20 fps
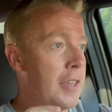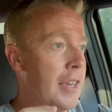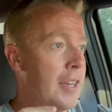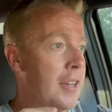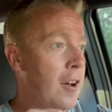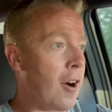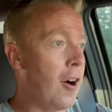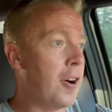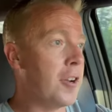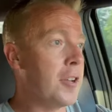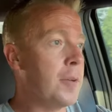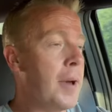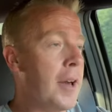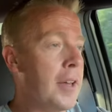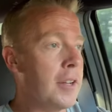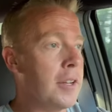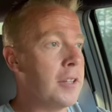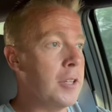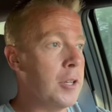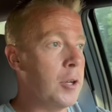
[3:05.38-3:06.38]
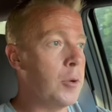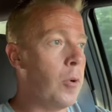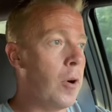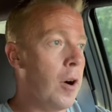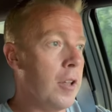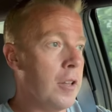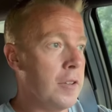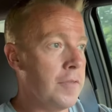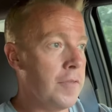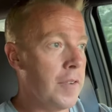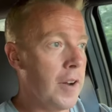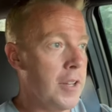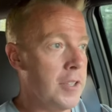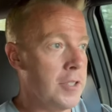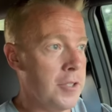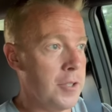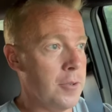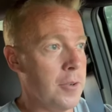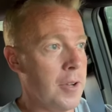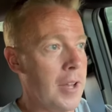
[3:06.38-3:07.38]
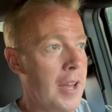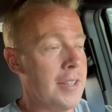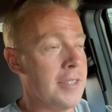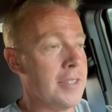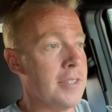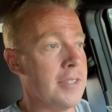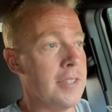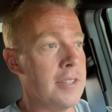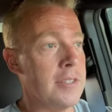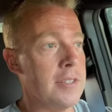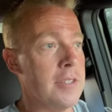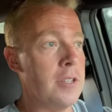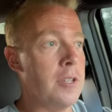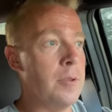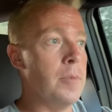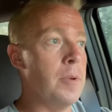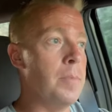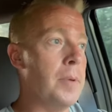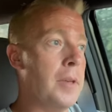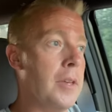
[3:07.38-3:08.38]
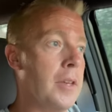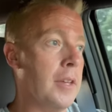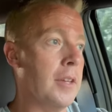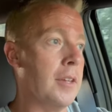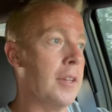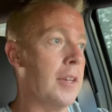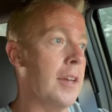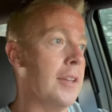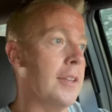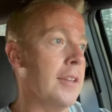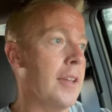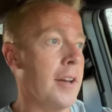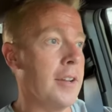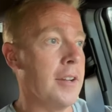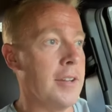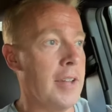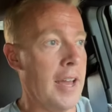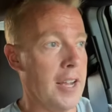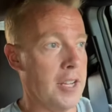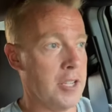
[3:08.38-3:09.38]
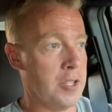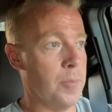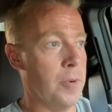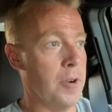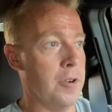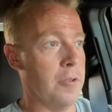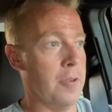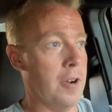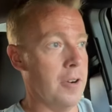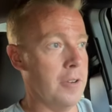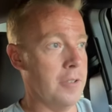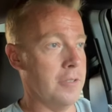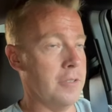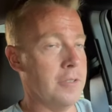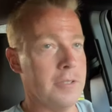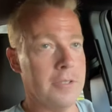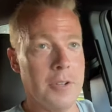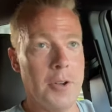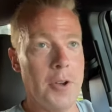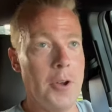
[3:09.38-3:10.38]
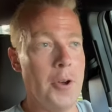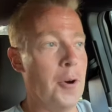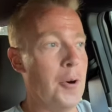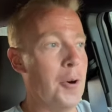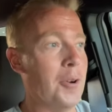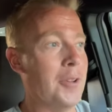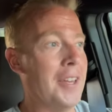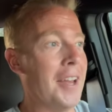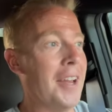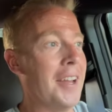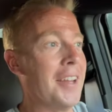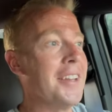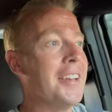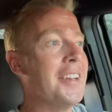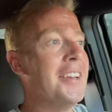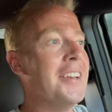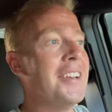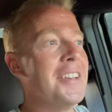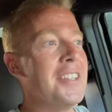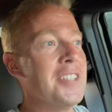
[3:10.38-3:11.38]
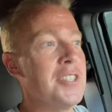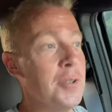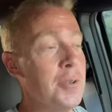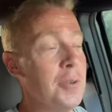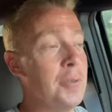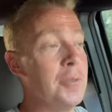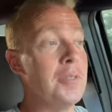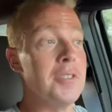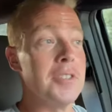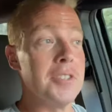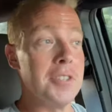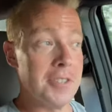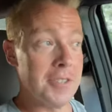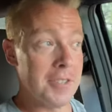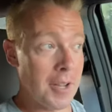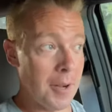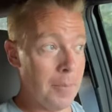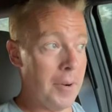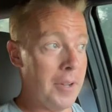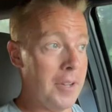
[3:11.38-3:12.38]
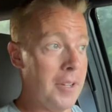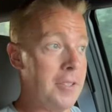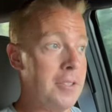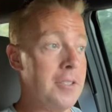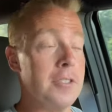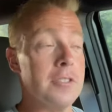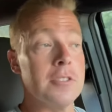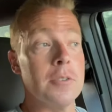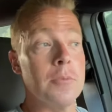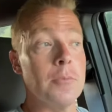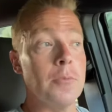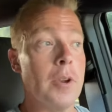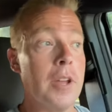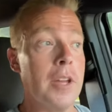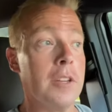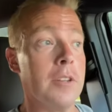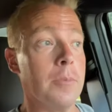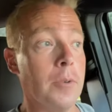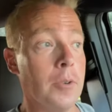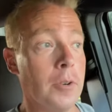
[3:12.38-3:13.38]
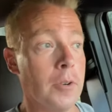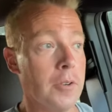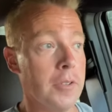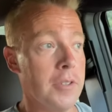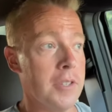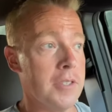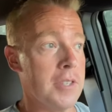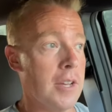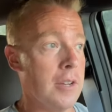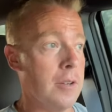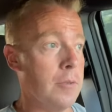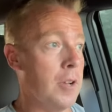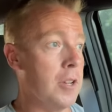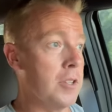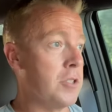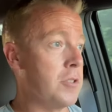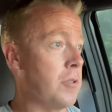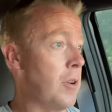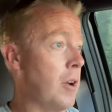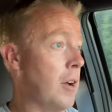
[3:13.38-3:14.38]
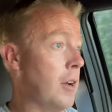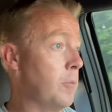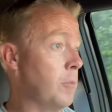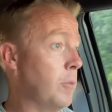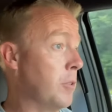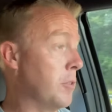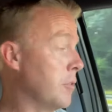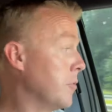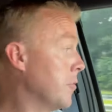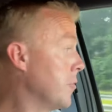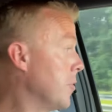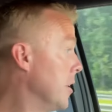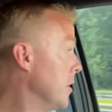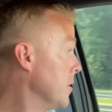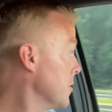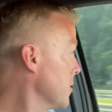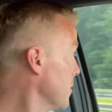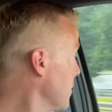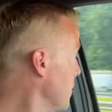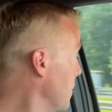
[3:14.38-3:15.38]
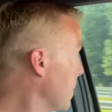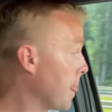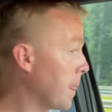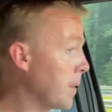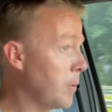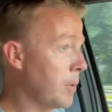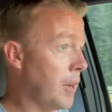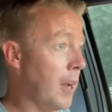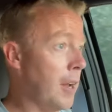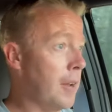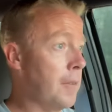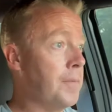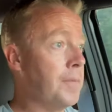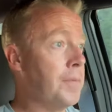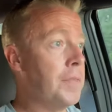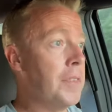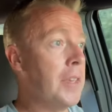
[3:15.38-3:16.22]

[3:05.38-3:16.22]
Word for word: it automatically qualifies you as a decent human being and not an axe murderer, okay, to some random girl that's at a restaurant with her friends, okay?